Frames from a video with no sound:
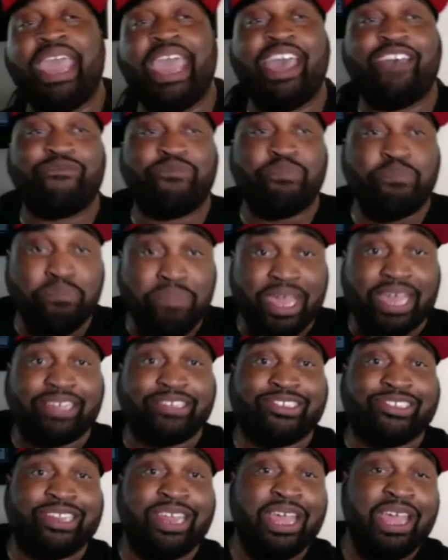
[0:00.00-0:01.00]
have
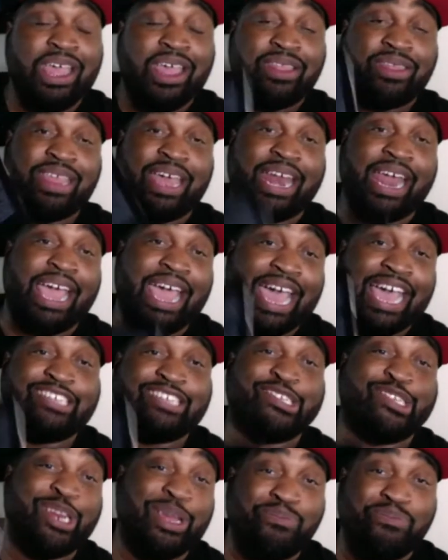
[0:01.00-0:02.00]
missed that I
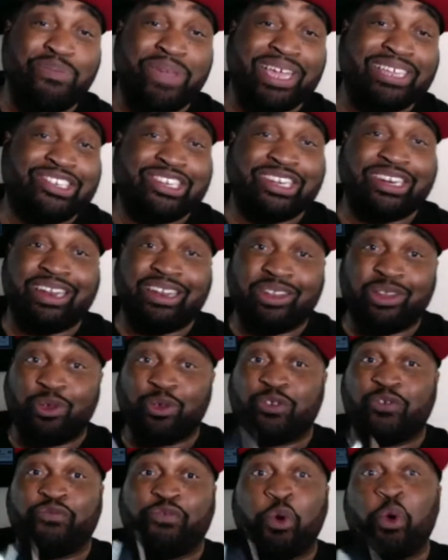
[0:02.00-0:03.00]
actually mentioned,
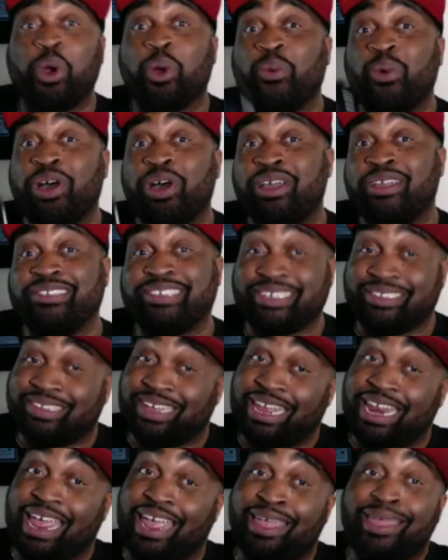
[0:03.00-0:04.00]
those 4 ones. I say,
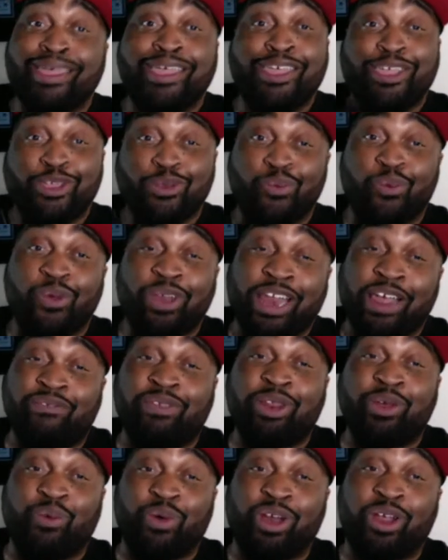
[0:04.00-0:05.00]
hey, we
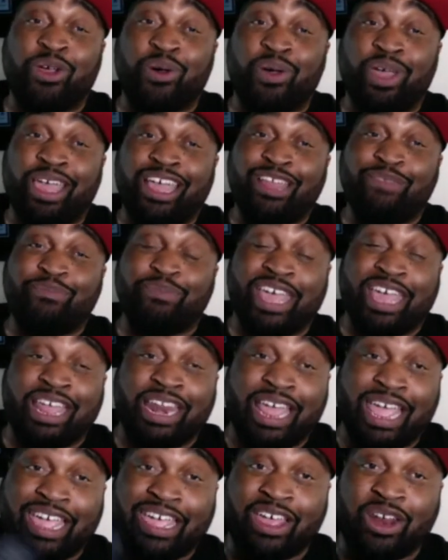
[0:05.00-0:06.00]
definitely want to go ahead, man,
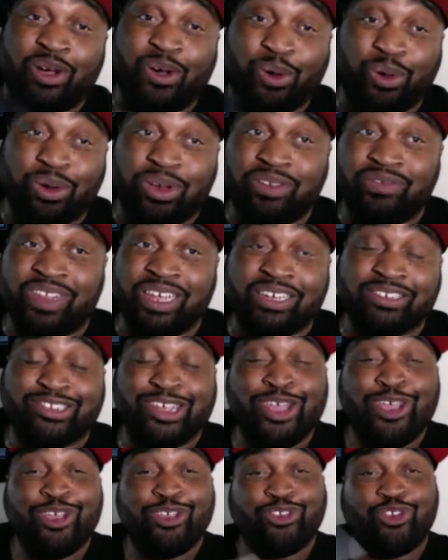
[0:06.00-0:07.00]
and get a hold of this
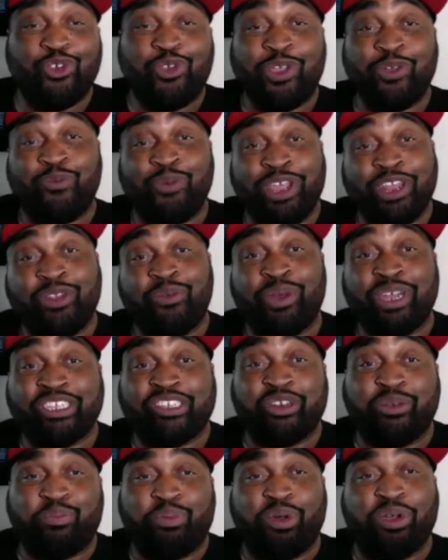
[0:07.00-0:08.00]
so you can read the rest
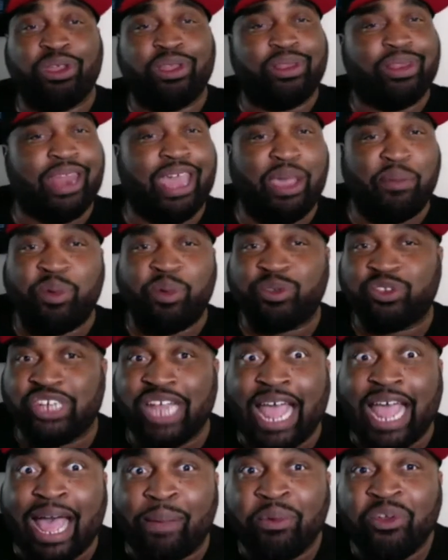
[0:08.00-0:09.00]
of the book. Lambo's
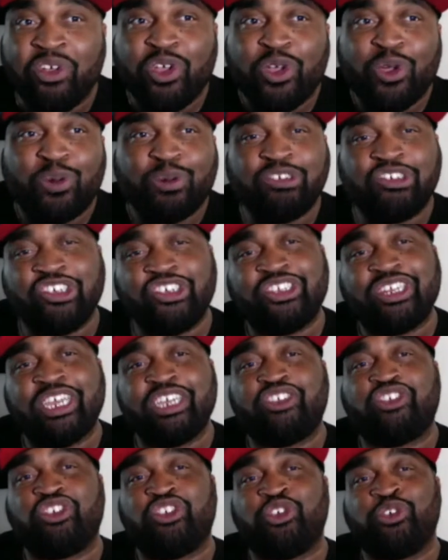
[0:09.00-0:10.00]
job was just to
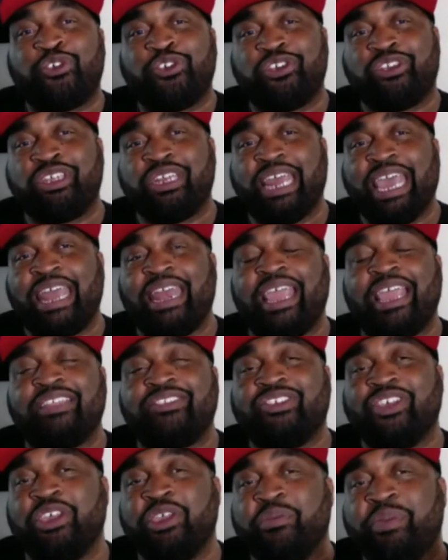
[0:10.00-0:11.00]
introduce you to that and
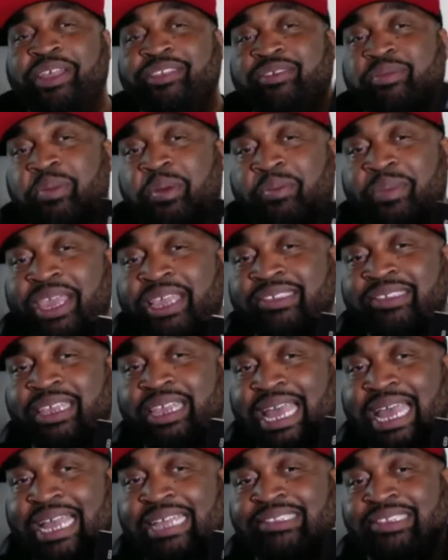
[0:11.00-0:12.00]
tell you about some amazing
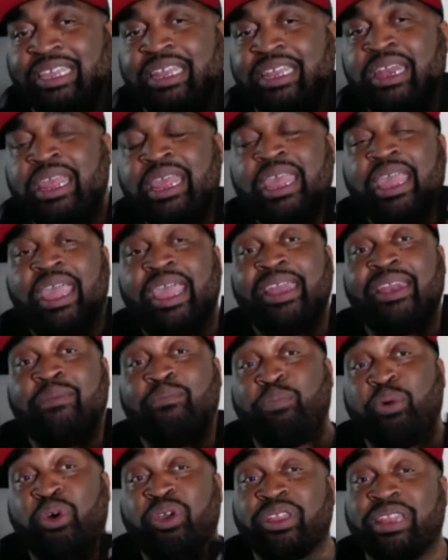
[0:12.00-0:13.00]
content in the
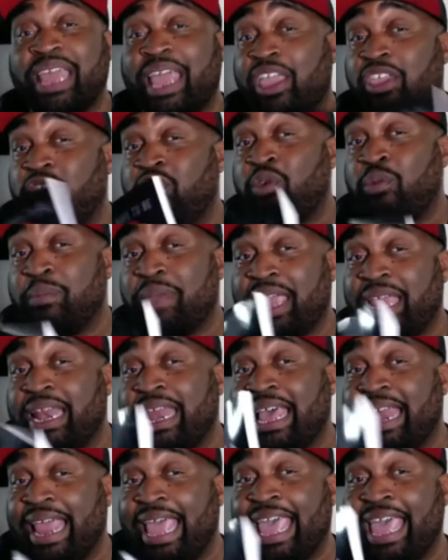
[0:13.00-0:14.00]
book that you may
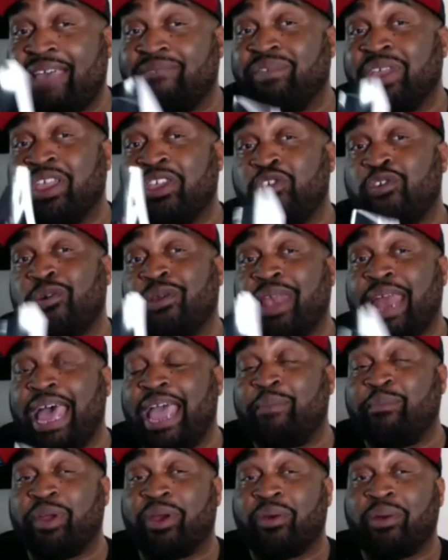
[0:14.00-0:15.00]
not have in your
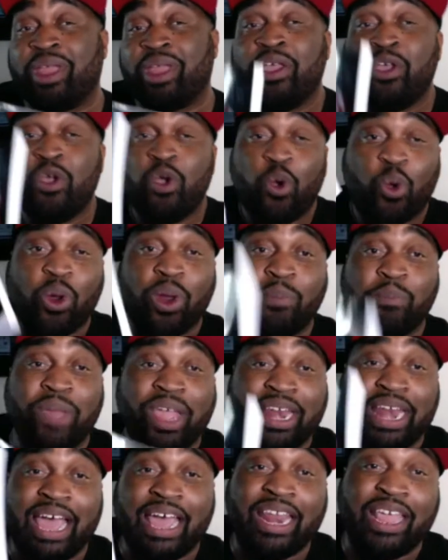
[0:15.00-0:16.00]
library or may
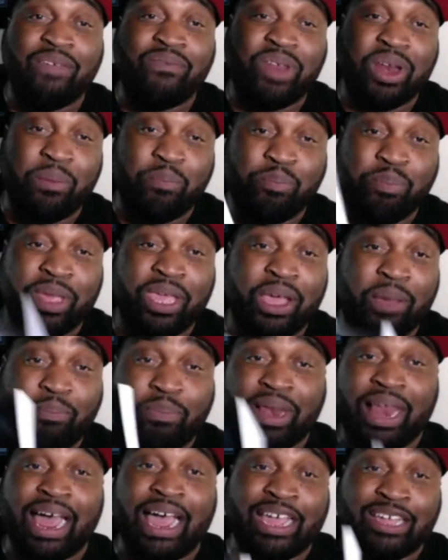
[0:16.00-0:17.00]
not even be
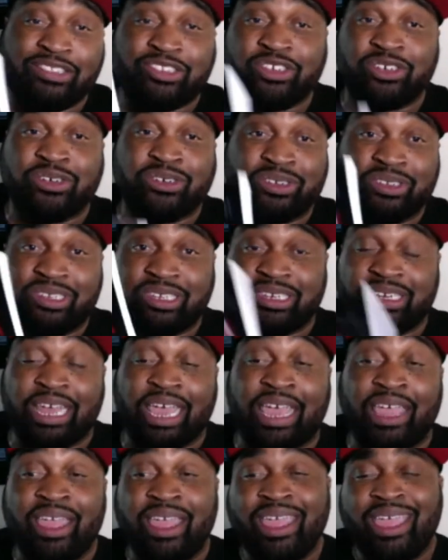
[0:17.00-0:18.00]
applying to
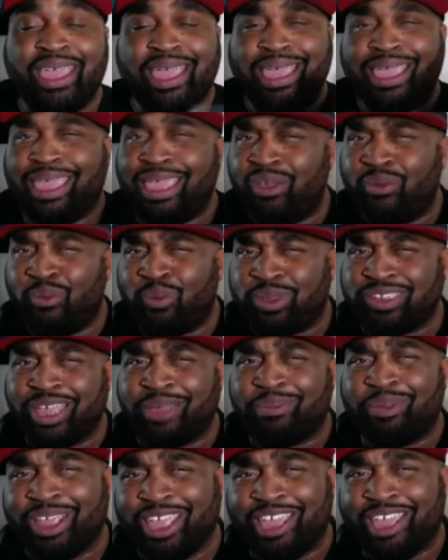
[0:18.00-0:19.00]
today. He was
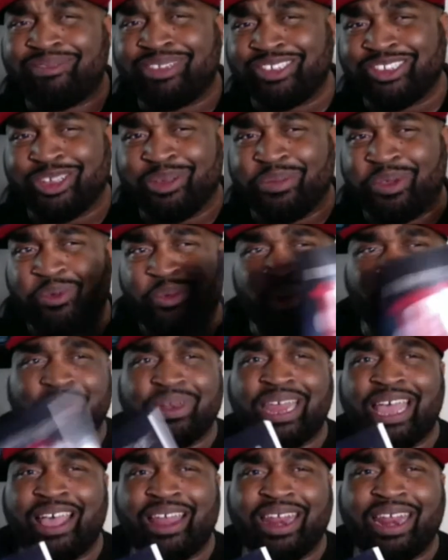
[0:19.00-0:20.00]
able to give this to me. We were
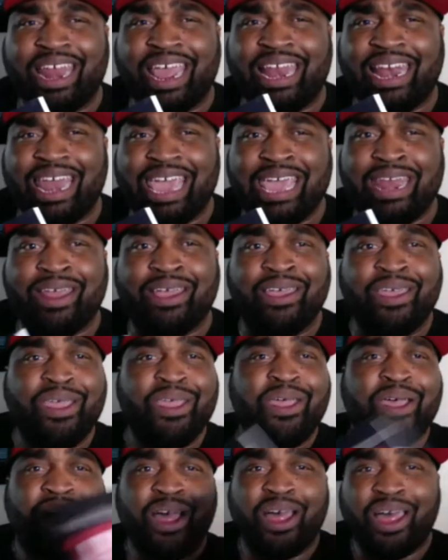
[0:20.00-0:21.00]
down in Atlanta
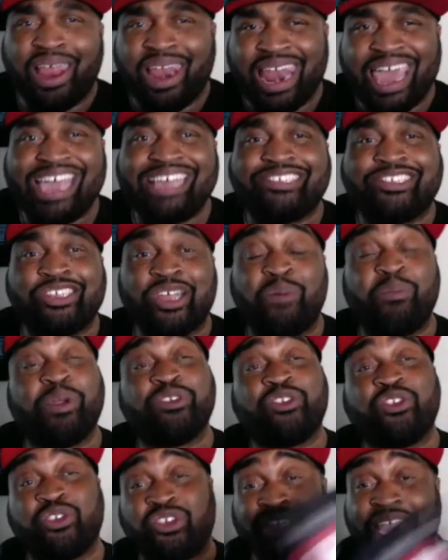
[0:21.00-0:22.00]
last summer.
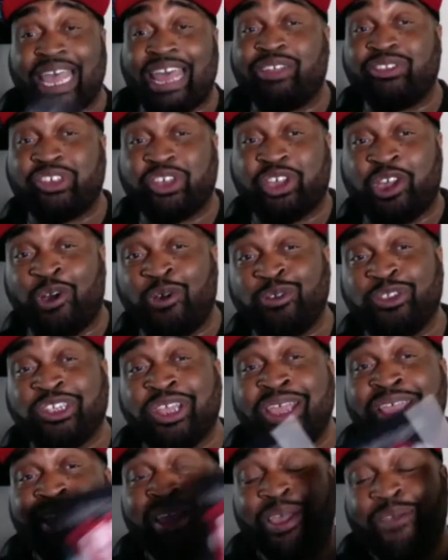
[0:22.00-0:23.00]
So shout out to Coach
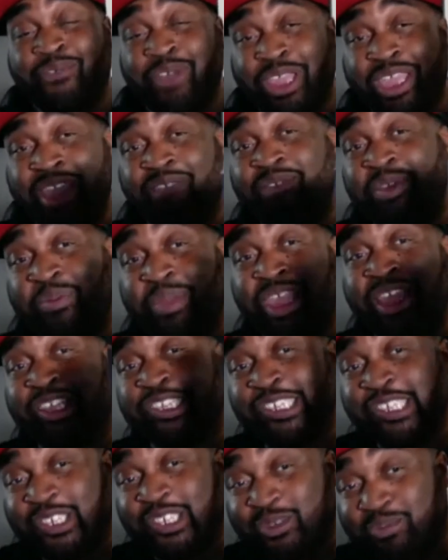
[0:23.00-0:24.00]
for giving me a
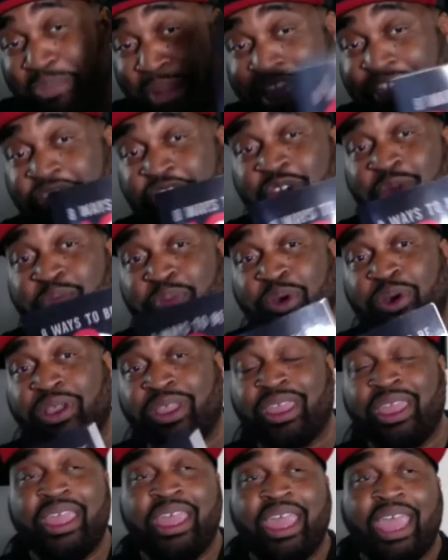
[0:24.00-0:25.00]
special book.
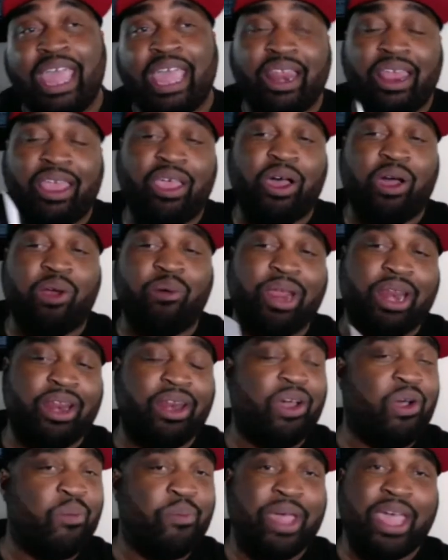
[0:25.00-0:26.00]
And he already
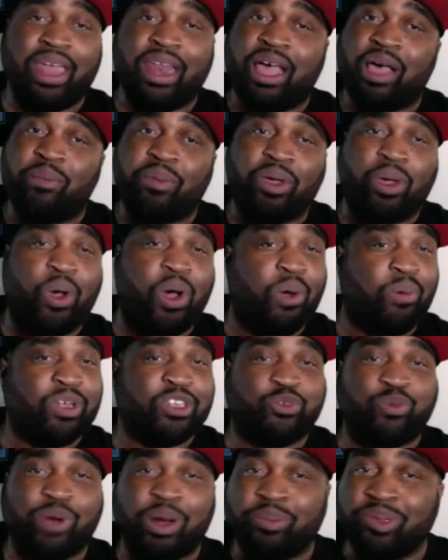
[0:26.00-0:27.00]
know, man, I'm going to
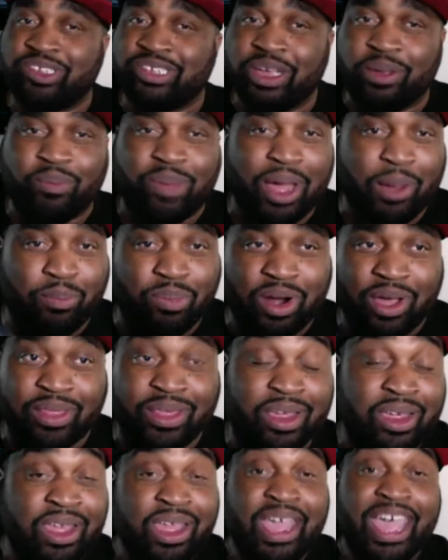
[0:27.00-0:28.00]
always represent my brother
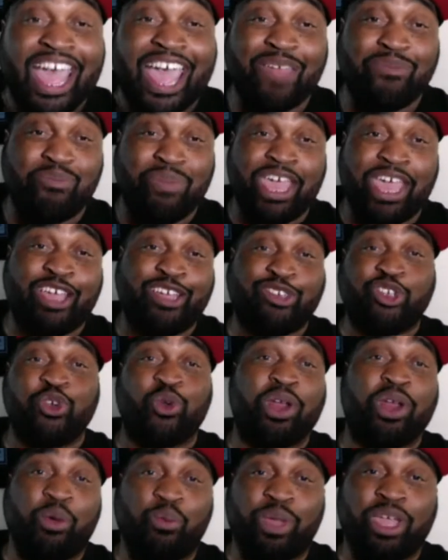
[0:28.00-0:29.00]
and making
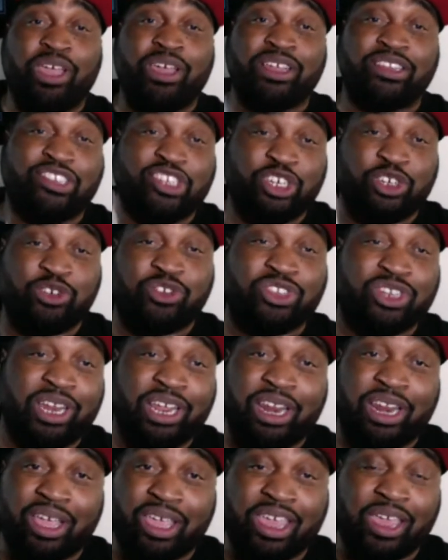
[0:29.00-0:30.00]
sure that we continuously
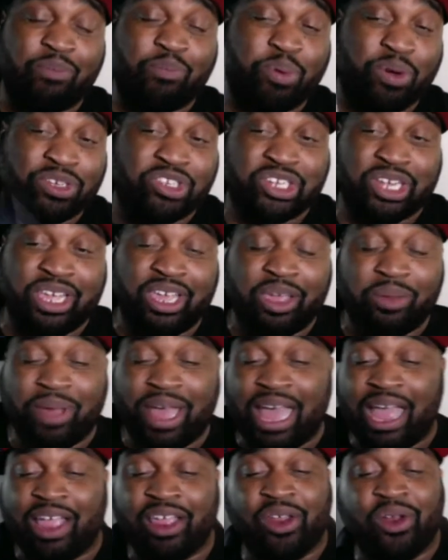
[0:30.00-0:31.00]
to keep pushing him
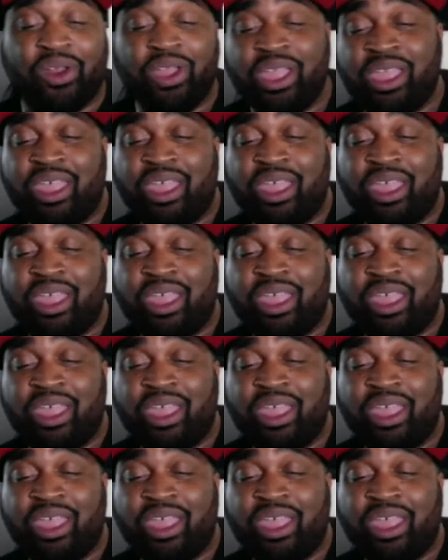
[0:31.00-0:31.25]
higher.